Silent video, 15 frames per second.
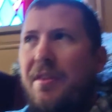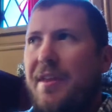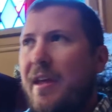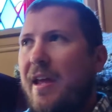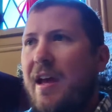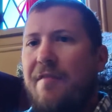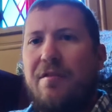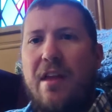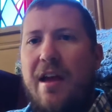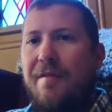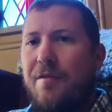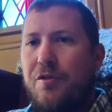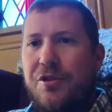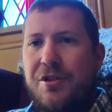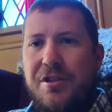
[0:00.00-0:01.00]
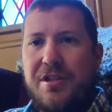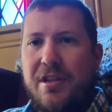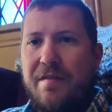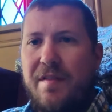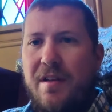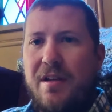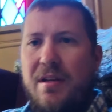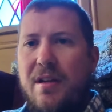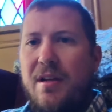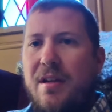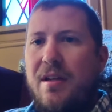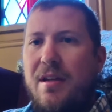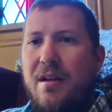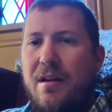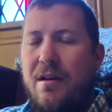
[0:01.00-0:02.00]
They have live versions of it
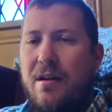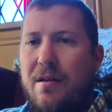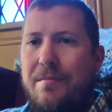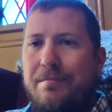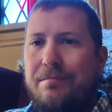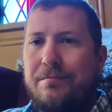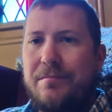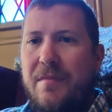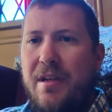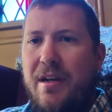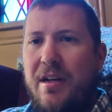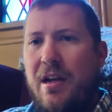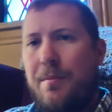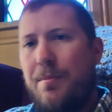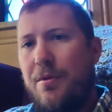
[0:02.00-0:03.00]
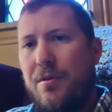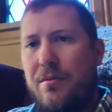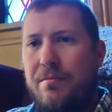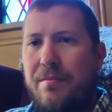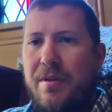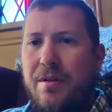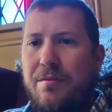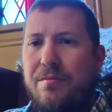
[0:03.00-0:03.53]
and a couple,